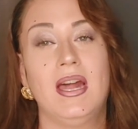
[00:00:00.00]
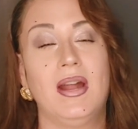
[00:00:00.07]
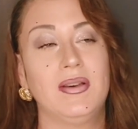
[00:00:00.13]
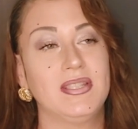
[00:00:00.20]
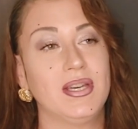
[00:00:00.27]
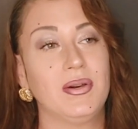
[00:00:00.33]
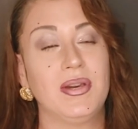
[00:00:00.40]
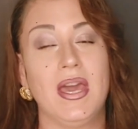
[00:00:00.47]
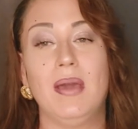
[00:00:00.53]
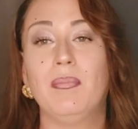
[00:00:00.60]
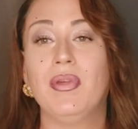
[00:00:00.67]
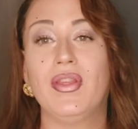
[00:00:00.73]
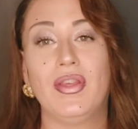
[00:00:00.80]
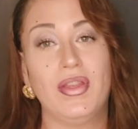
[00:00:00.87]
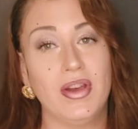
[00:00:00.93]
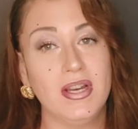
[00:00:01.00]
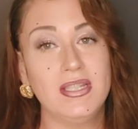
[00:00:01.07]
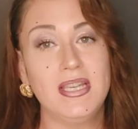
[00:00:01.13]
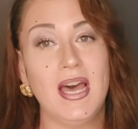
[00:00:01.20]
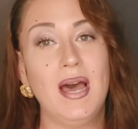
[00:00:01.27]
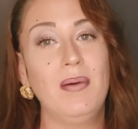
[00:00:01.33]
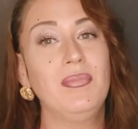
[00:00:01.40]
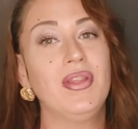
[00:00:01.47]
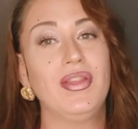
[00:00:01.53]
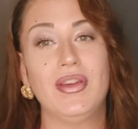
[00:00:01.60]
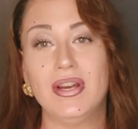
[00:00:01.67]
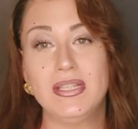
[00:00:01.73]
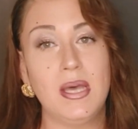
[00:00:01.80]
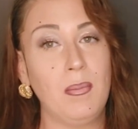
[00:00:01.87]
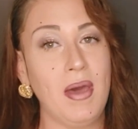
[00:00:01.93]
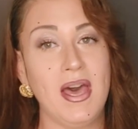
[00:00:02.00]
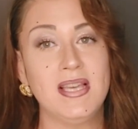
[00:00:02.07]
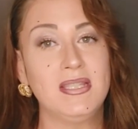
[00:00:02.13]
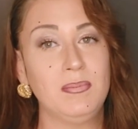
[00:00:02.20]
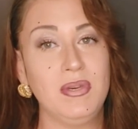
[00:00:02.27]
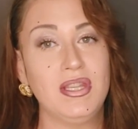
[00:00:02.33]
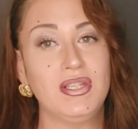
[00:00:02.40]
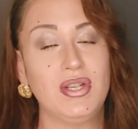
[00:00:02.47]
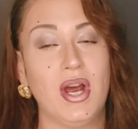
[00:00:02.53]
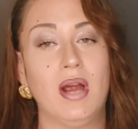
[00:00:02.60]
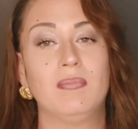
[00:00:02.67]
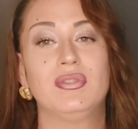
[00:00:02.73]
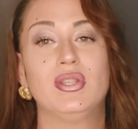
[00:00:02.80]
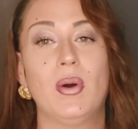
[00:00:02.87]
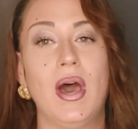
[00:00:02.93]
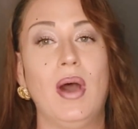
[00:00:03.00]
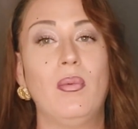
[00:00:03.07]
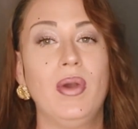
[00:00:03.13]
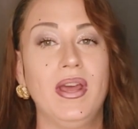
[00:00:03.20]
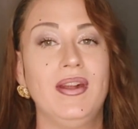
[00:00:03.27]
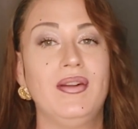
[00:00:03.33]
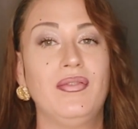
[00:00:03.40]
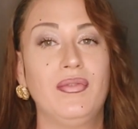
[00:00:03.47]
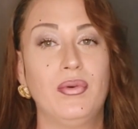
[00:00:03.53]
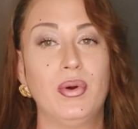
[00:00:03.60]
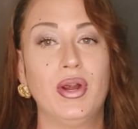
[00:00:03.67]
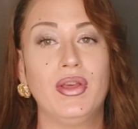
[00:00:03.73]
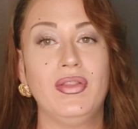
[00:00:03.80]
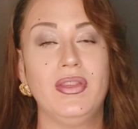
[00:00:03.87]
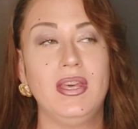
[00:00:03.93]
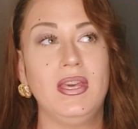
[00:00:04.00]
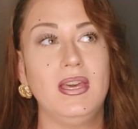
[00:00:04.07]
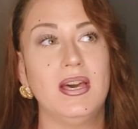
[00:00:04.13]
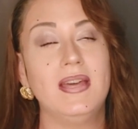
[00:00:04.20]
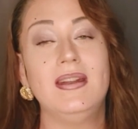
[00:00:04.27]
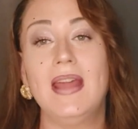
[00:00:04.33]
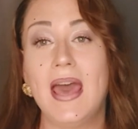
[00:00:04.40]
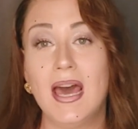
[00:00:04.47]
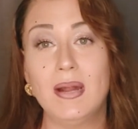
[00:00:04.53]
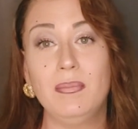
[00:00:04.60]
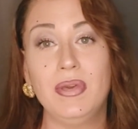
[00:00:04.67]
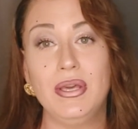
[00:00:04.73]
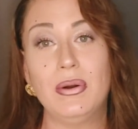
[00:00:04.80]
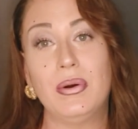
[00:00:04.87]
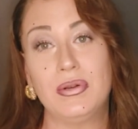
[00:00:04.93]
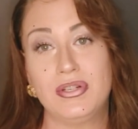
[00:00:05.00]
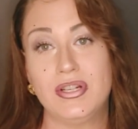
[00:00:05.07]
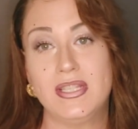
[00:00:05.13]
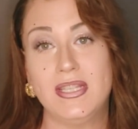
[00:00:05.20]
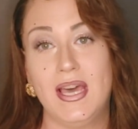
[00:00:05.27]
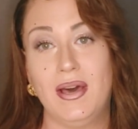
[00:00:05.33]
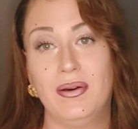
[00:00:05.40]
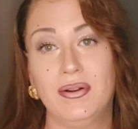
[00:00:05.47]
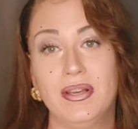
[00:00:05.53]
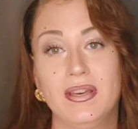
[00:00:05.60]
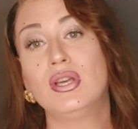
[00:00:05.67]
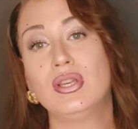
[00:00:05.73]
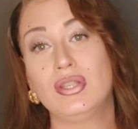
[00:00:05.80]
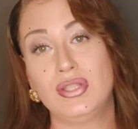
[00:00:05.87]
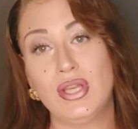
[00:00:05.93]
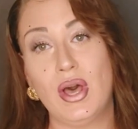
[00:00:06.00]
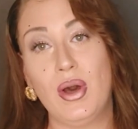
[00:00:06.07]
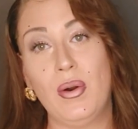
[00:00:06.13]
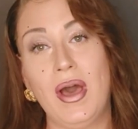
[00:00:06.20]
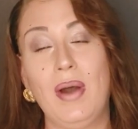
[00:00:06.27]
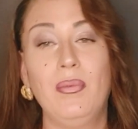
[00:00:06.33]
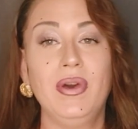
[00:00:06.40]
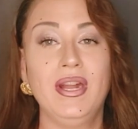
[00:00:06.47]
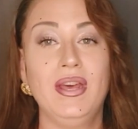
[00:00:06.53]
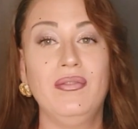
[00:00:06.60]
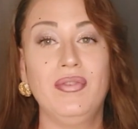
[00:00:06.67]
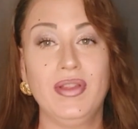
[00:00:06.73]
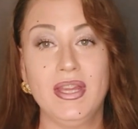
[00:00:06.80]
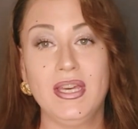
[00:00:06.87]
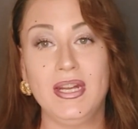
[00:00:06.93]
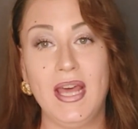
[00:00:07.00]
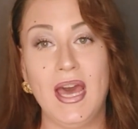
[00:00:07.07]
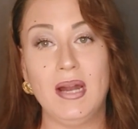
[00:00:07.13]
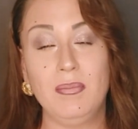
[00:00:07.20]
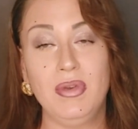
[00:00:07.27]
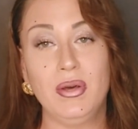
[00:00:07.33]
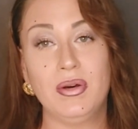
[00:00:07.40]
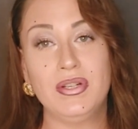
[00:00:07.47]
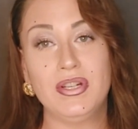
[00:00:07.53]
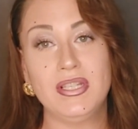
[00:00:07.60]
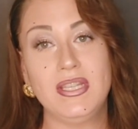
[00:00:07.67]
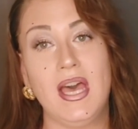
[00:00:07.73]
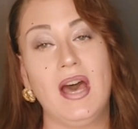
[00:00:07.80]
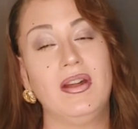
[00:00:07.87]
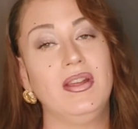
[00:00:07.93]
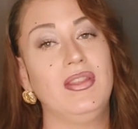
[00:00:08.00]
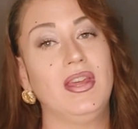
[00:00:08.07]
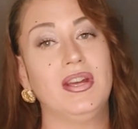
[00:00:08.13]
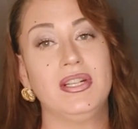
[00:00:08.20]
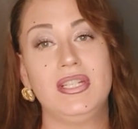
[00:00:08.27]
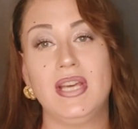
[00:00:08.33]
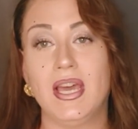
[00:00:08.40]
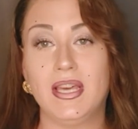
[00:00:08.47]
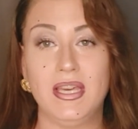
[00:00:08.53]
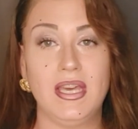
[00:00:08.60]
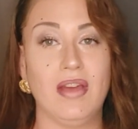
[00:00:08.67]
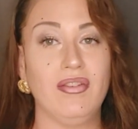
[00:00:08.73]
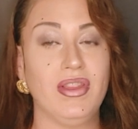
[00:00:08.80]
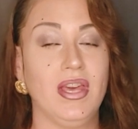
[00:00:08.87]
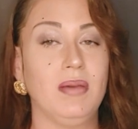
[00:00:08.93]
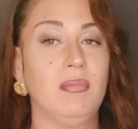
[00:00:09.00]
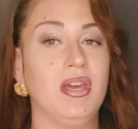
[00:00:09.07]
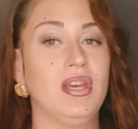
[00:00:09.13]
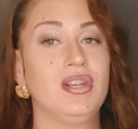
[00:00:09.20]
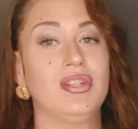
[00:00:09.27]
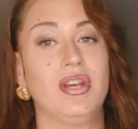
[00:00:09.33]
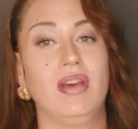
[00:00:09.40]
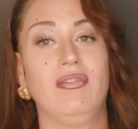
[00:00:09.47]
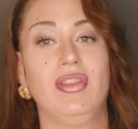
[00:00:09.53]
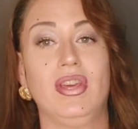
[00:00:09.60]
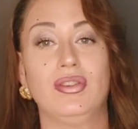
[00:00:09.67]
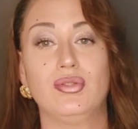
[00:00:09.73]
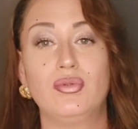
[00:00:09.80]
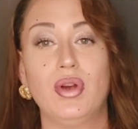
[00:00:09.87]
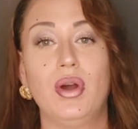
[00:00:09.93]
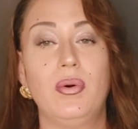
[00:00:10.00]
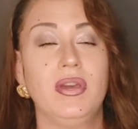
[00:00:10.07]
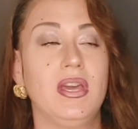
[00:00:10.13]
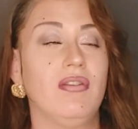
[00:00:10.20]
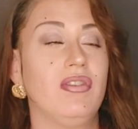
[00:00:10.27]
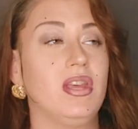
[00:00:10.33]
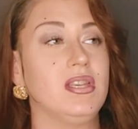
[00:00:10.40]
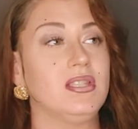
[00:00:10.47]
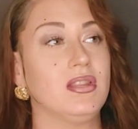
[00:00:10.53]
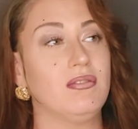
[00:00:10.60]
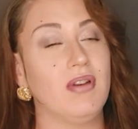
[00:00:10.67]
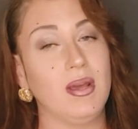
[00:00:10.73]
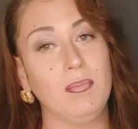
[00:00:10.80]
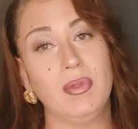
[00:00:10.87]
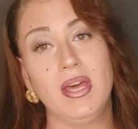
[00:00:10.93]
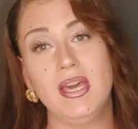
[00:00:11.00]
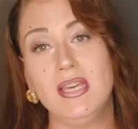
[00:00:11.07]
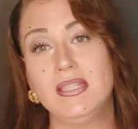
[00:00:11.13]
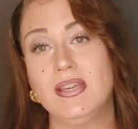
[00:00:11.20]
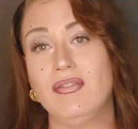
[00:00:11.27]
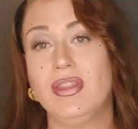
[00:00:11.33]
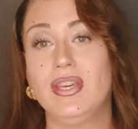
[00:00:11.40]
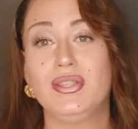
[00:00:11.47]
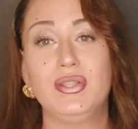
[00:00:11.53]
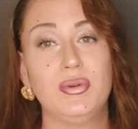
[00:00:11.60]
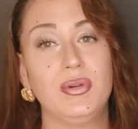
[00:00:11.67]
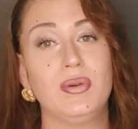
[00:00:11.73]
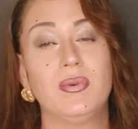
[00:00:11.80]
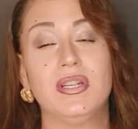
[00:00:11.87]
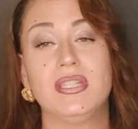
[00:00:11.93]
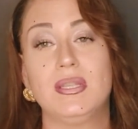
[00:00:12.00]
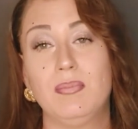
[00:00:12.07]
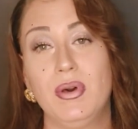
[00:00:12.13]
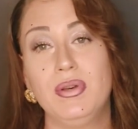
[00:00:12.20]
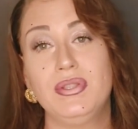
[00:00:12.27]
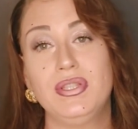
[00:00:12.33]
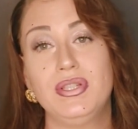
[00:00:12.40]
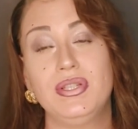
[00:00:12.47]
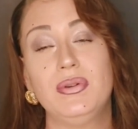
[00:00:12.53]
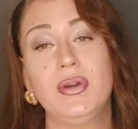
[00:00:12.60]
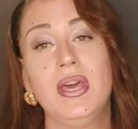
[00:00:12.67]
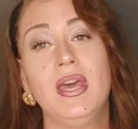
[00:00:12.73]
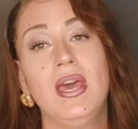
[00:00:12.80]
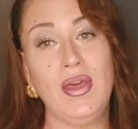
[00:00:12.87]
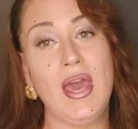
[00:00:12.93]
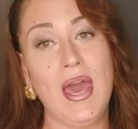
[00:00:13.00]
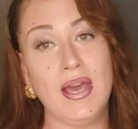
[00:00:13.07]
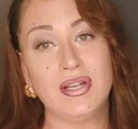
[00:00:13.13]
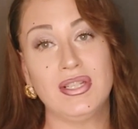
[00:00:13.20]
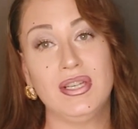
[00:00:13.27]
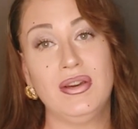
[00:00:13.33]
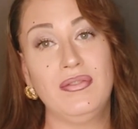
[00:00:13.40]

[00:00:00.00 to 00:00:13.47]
And I was like, okay, but the third time, the third time has to be the charm. So I waited for the anatomy ultrasound. So I went in for the anatomy ultrasound and they're checking everything, making sure everything's growing, everything's in the right place, everything's doing what it's supposed to do. And they actually